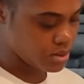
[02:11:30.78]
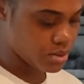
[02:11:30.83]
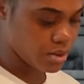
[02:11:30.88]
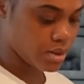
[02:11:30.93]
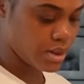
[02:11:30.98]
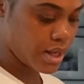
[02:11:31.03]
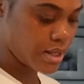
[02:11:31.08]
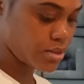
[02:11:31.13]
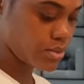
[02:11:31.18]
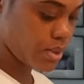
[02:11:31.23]

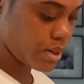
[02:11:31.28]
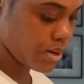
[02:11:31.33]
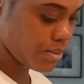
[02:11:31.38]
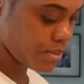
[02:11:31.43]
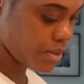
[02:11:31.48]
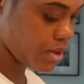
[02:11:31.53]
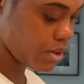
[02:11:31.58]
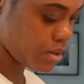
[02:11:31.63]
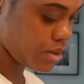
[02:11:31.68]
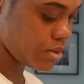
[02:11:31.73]
so that's what
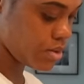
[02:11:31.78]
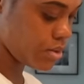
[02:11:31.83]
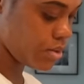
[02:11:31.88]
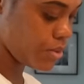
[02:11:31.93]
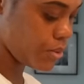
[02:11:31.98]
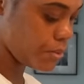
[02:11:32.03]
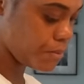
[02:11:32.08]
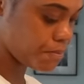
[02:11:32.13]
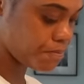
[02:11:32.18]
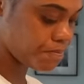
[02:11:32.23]
I'm gonna
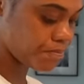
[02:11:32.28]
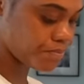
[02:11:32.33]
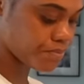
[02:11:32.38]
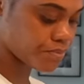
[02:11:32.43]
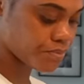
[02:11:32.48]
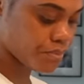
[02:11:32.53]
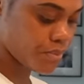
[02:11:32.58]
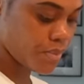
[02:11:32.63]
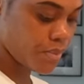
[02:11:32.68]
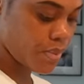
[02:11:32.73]
do
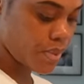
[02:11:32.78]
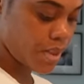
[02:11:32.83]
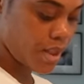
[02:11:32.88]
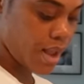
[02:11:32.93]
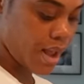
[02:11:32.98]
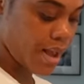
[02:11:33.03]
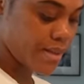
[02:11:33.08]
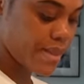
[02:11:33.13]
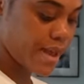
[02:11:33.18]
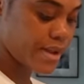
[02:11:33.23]

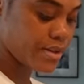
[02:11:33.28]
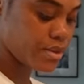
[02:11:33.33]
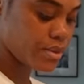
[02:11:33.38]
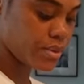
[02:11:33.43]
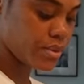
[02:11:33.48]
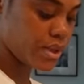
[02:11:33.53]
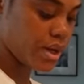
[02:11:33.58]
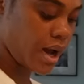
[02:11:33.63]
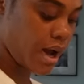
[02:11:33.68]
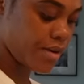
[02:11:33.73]
and I
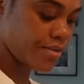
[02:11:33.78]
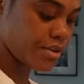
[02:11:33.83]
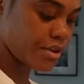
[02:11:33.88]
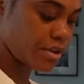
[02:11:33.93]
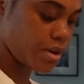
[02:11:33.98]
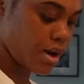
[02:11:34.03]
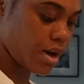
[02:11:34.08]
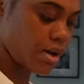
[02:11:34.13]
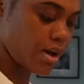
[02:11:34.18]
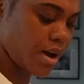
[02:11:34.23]
do the
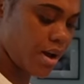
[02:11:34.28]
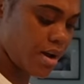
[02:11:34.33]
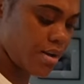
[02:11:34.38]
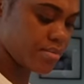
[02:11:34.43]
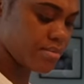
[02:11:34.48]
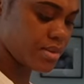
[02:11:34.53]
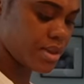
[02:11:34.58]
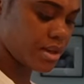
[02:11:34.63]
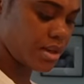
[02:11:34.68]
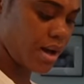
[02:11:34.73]
avocado
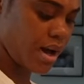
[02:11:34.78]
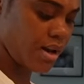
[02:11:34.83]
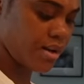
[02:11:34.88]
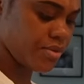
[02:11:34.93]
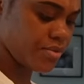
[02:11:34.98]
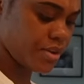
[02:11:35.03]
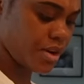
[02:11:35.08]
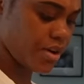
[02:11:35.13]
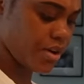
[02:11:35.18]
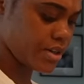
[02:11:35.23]
um, the
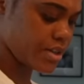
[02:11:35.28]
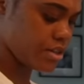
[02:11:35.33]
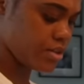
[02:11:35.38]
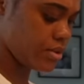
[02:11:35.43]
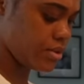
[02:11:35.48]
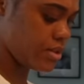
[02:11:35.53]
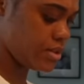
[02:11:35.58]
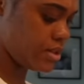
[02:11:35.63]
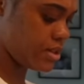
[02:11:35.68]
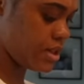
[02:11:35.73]
aloe vera
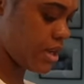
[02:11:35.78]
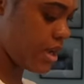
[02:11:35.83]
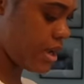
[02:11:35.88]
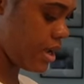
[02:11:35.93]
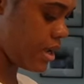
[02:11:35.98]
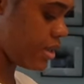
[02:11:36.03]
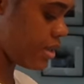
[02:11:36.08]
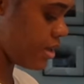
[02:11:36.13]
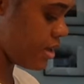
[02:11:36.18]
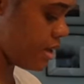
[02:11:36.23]
to stay
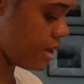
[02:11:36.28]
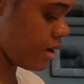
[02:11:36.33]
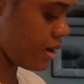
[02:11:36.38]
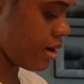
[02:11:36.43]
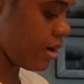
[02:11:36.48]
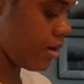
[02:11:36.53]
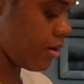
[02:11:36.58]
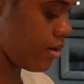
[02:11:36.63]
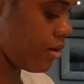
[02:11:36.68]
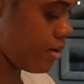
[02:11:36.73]
in the
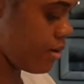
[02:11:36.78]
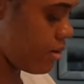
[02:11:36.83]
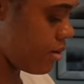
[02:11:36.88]
hair